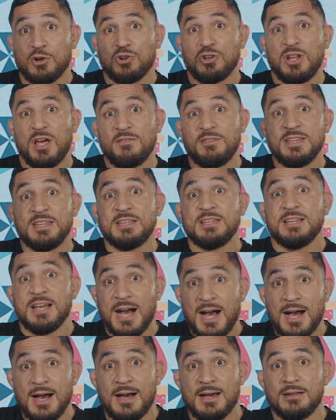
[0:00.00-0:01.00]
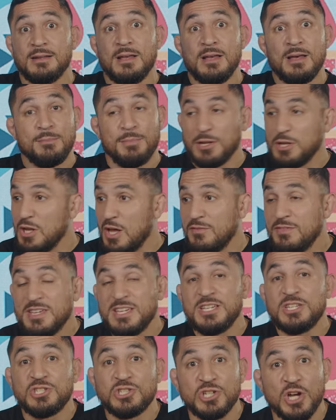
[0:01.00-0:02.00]
or loving God, but loving
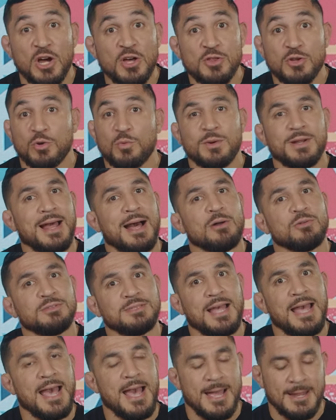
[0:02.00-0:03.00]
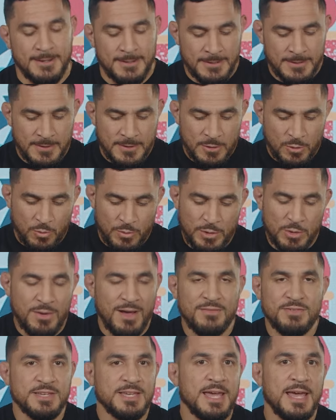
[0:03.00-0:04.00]
each other, without that, we don't
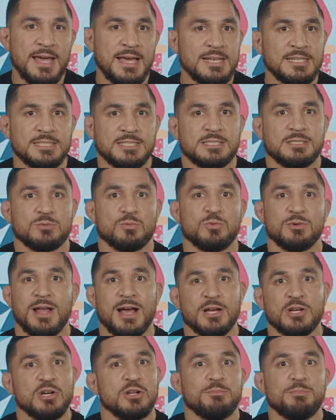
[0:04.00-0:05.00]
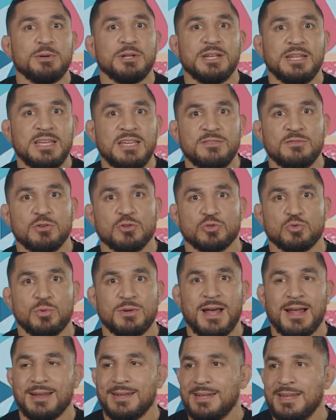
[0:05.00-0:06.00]
have a case. We're not good believers. We're
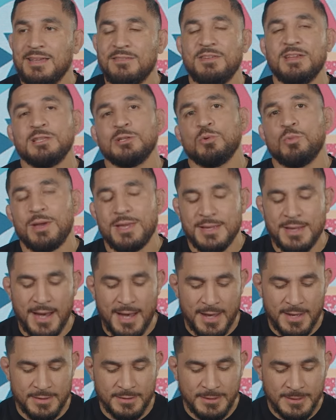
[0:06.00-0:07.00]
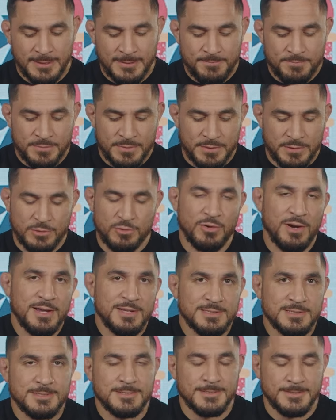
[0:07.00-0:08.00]
not living the way God,
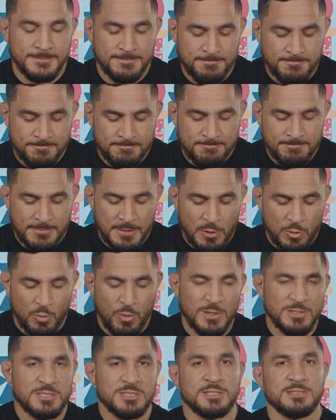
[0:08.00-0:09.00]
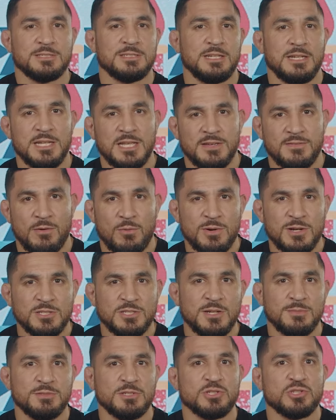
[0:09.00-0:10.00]
Christ, wants us to live. I want to
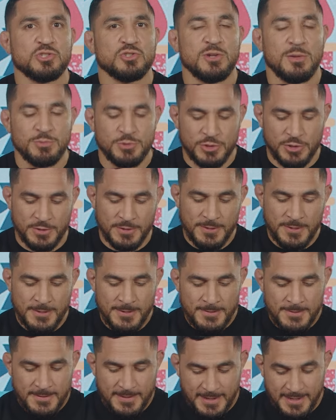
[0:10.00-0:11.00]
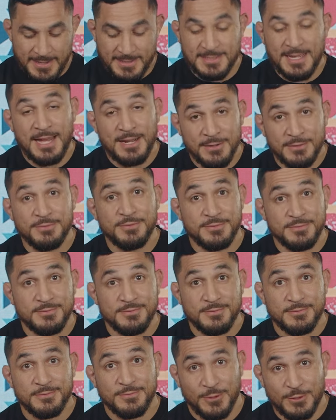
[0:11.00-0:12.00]
jump to scripture, and it's out of
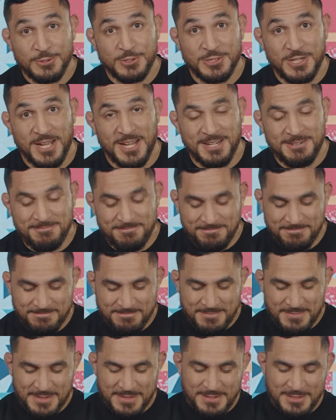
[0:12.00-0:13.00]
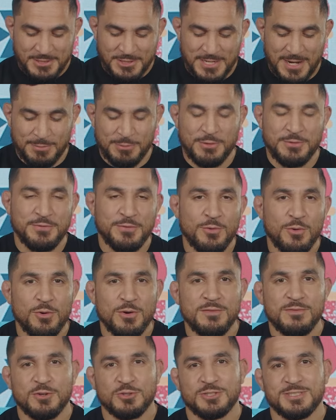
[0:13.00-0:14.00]
1 John chapter
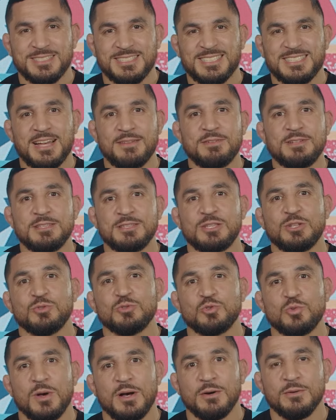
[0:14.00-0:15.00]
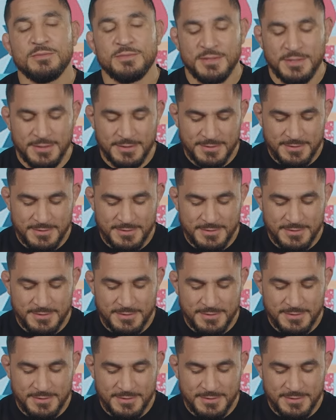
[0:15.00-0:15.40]
4, verses 7 through 12.